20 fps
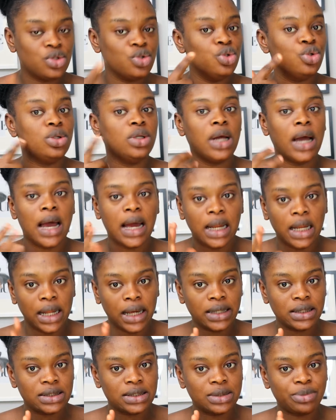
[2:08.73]
to do the
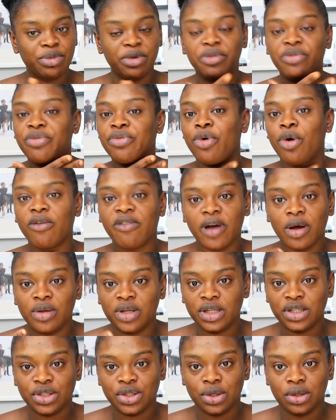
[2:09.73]
highlights before
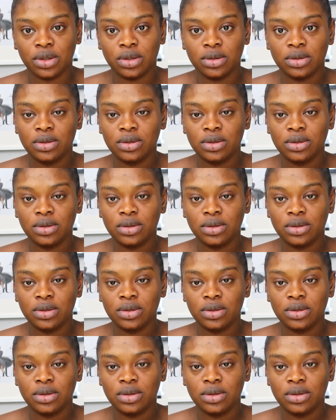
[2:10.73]
foundation.